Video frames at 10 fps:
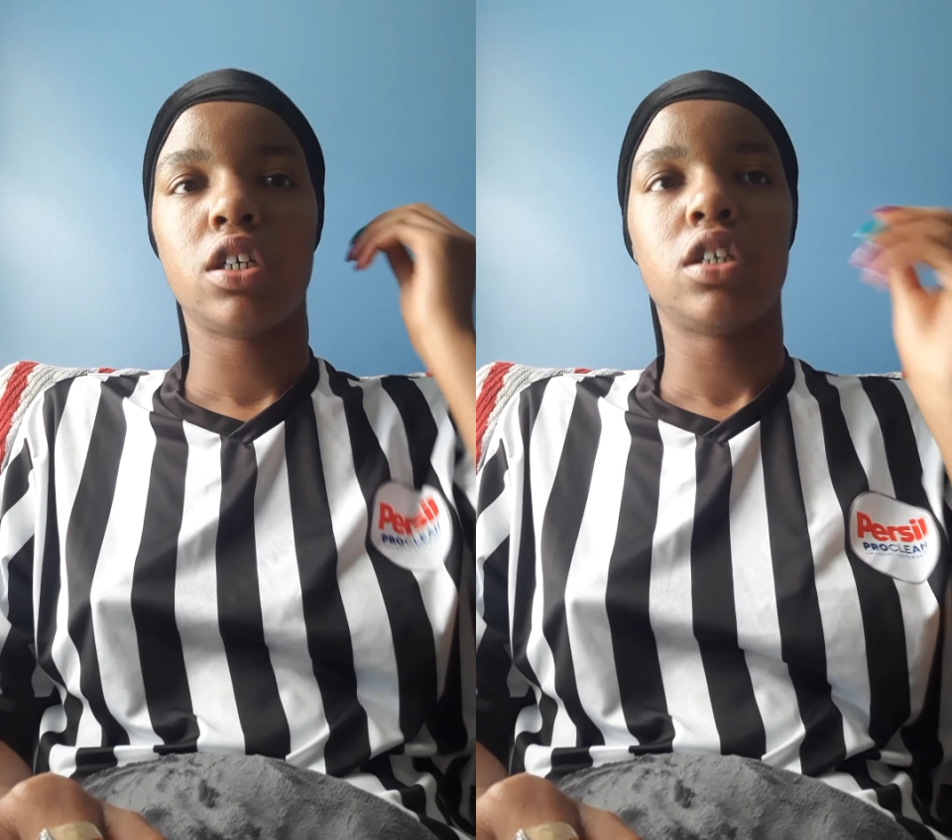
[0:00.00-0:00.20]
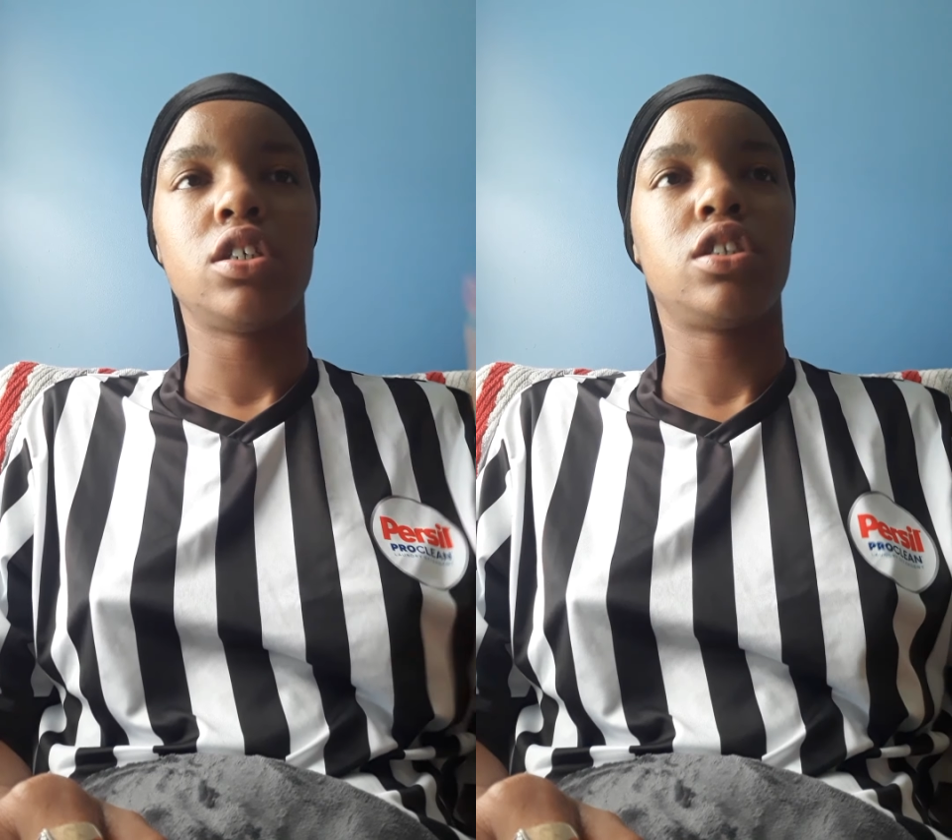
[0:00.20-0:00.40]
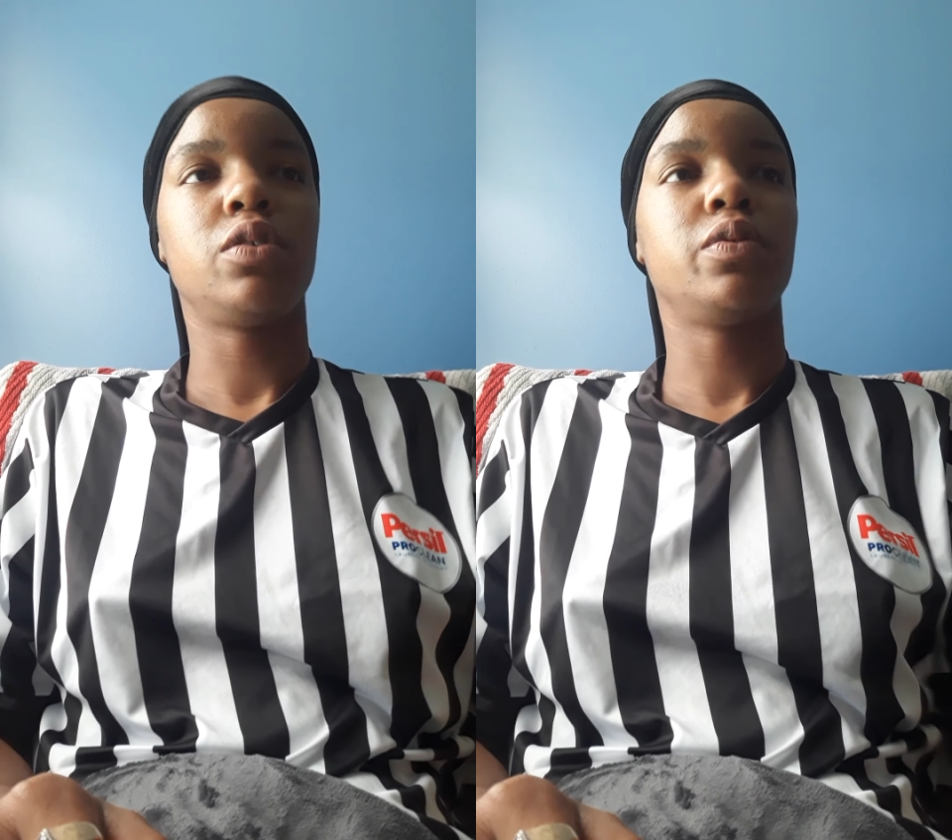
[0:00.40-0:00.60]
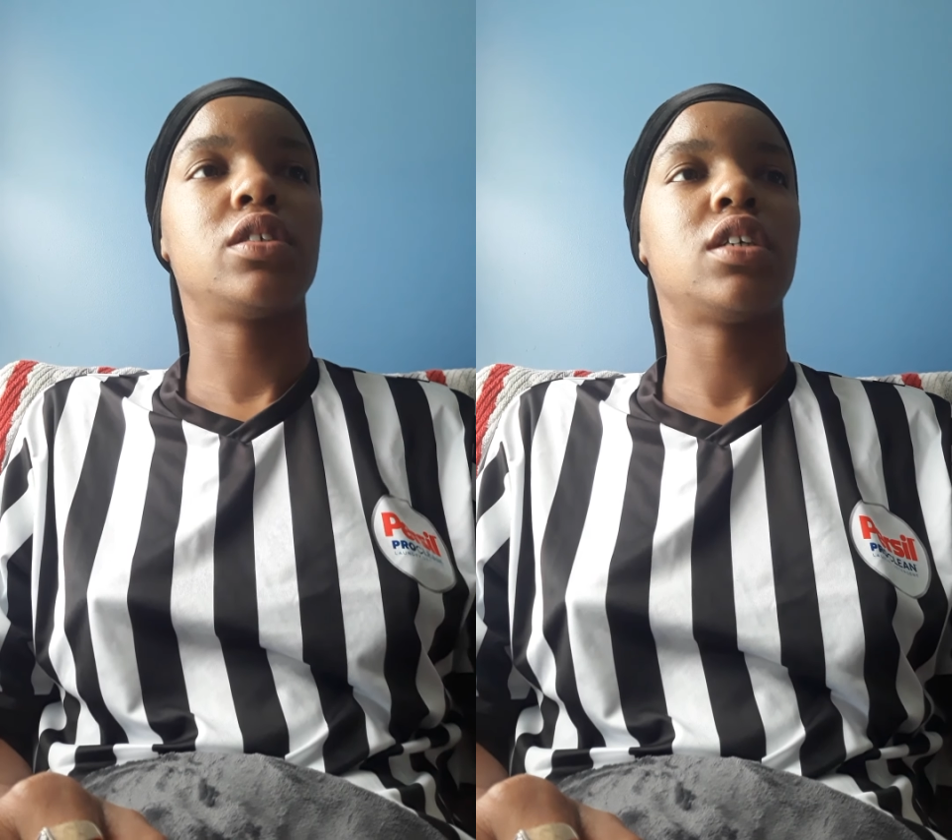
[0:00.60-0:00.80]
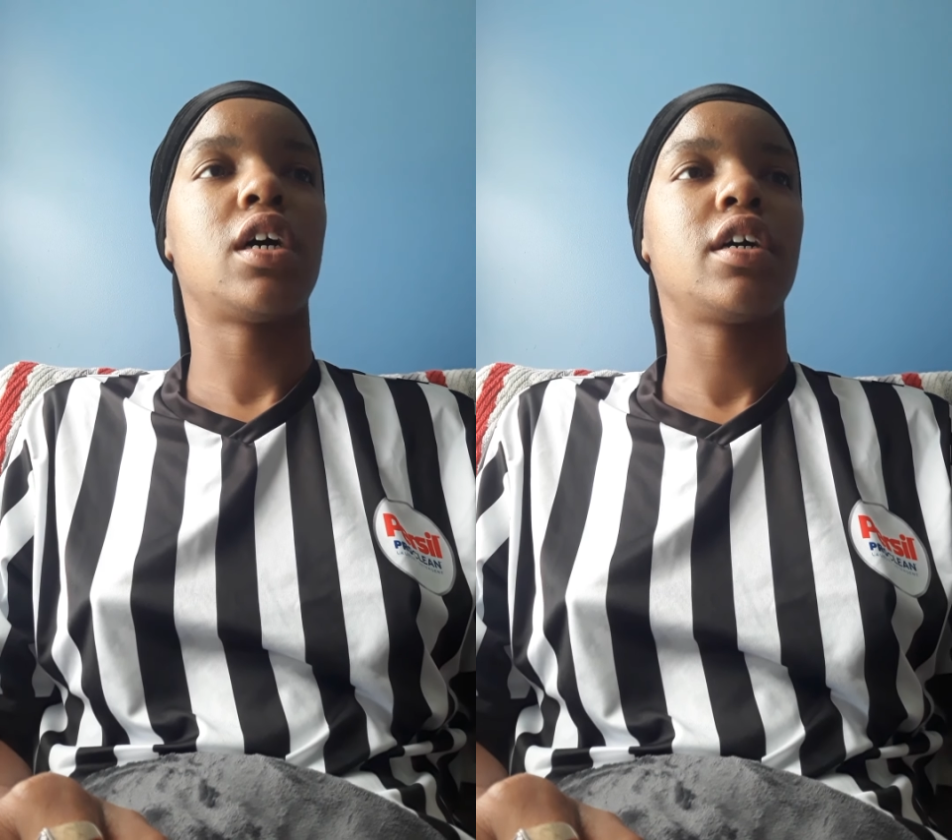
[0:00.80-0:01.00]
she was
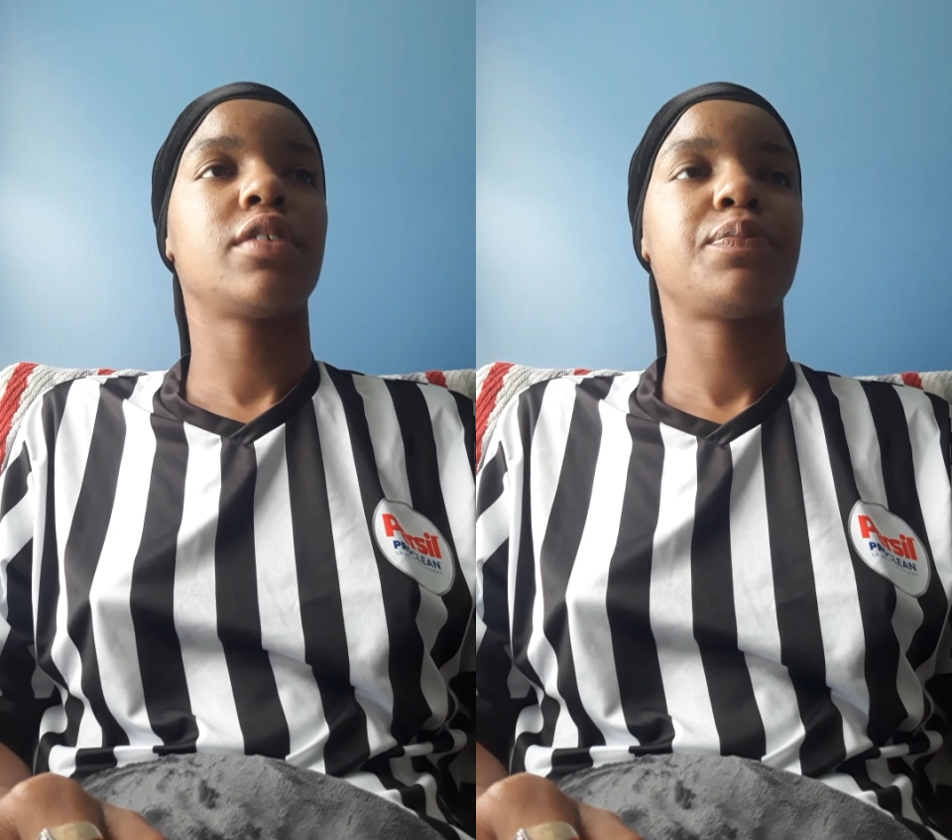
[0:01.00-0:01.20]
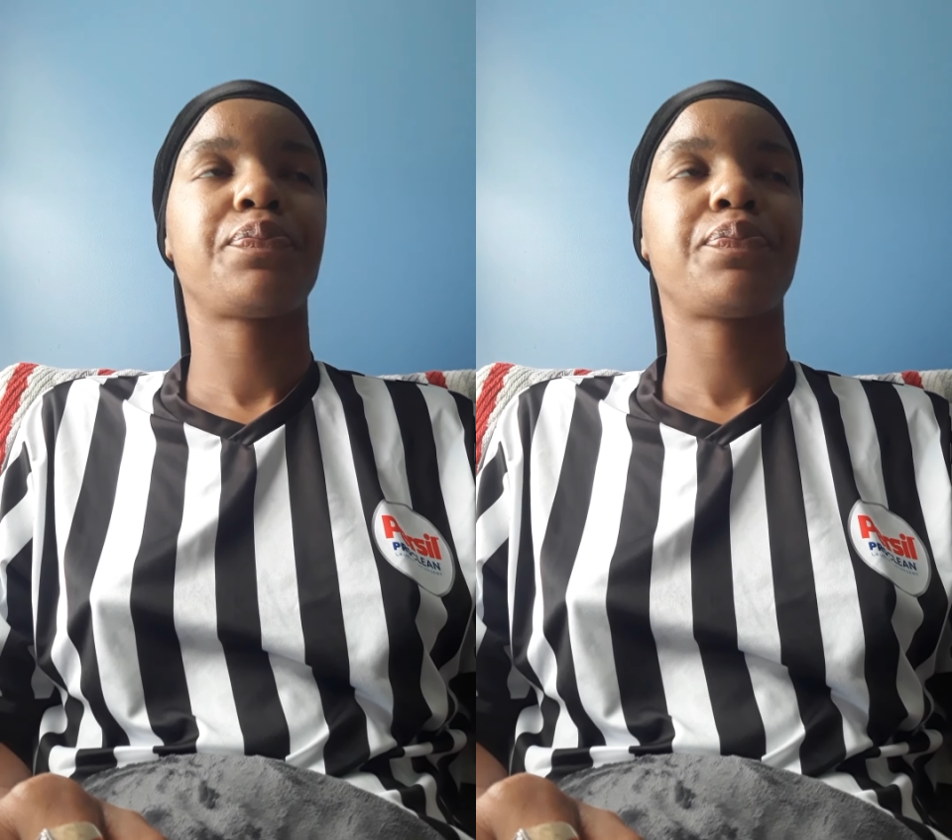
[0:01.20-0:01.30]
like,